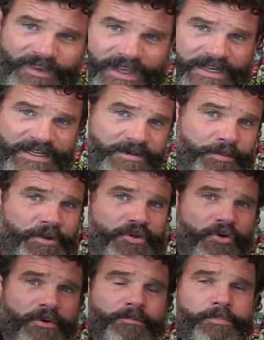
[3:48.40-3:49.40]
It is a
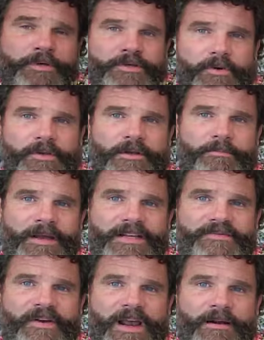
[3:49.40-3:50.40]

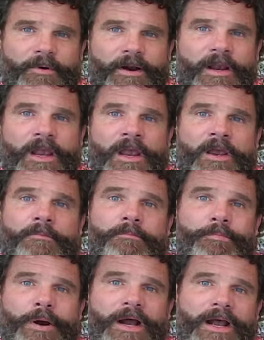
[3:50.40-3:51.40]
petroleum-based fabric,
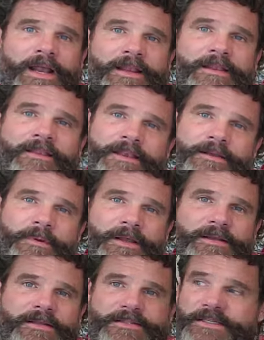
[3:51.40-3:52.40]
but the thing
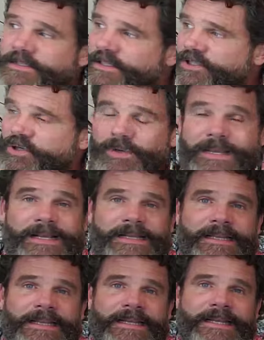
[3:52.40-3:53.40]
about this is you can
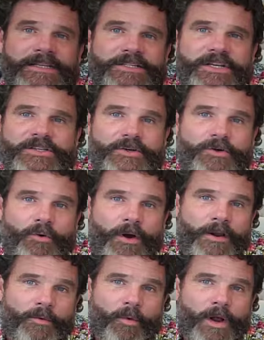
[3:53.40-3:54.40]
clean it in such a
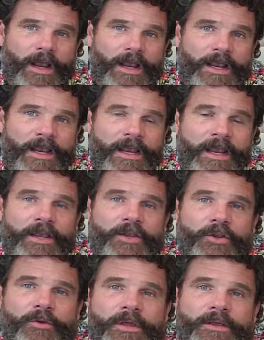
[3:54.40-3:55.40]
great way.
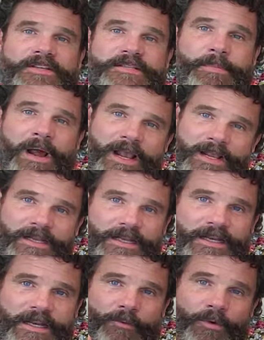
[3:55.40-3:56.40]
You can spot
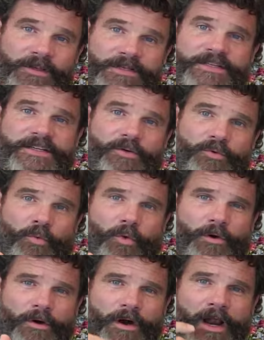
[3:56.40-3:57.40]
clean it with distilled
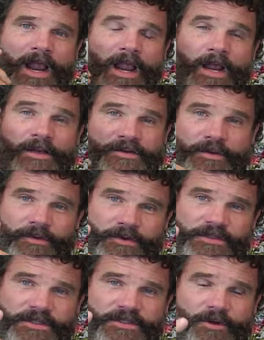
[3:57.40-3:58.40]
water,
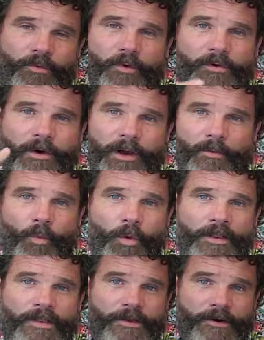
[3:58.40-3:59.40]
2/3 distilled water and
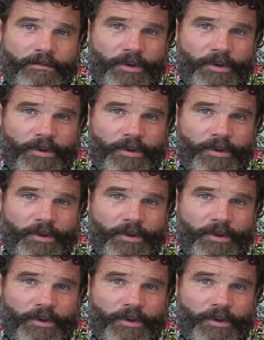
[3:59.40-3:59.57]
1/3